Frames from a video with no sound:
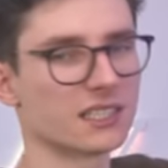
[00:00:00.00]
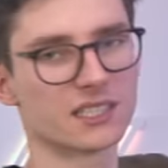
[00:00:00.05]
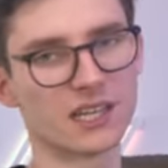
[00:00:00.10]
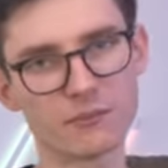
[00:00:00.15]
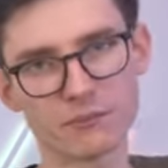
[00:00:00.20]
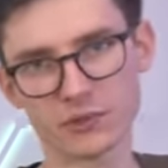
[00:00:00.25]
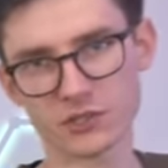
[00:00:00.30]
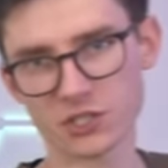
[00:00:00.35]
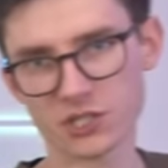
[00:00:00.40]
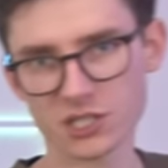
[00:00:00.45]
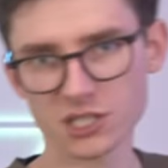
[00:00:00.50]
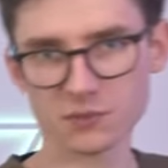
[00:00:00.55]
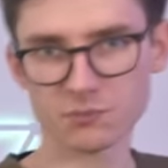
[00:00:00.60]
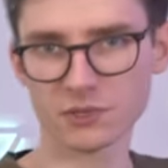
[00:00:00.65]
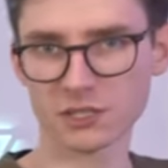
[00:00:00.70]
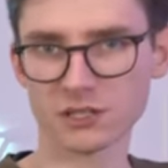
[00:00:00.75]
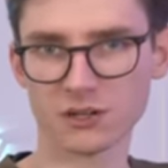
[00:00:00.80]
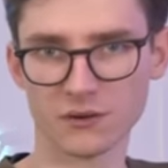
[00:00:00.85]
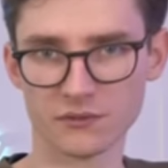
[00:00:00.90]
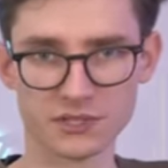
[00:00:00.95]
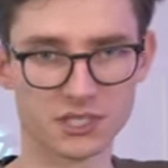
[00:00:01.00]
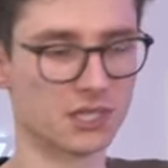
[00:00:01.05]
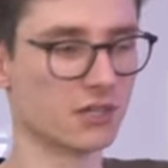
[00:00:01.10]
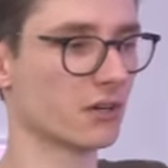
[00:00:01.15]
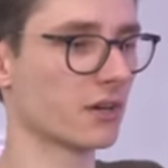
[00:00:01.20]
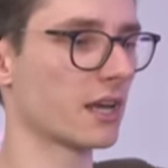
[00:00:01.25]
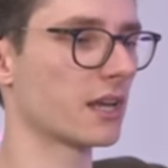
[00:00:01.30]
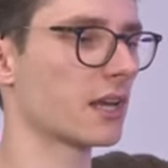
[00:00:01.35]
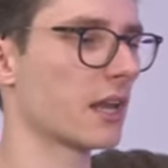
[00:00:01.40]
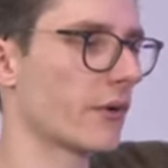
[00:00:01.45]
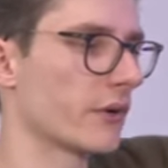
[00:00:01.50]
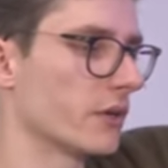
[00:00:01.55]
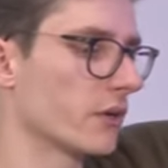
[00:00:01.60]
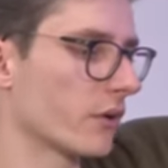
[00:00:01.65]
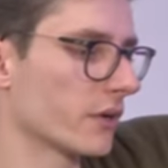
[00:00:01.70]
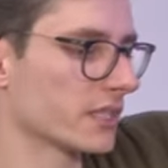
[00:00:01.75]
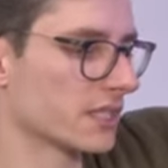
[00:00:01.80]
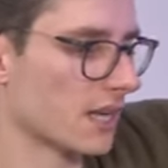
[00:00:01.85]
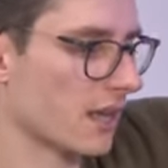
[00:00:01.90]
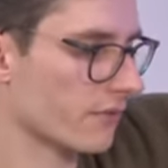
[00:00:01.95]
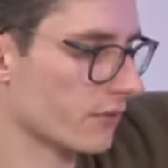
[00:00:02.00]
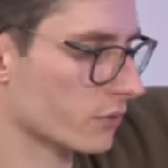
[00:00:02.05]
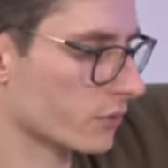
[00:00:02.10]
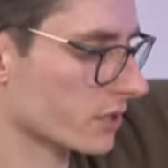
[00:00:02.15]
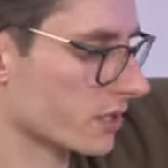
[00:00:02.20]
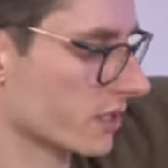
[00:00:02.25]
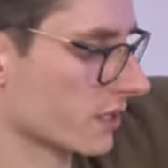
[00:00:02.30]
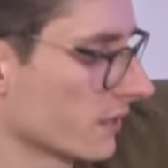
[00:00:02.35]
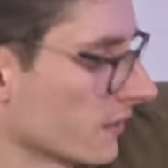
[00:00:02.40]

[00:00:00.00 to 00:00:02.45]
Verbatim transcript: temperatures, but obviously you'll get lower noise levels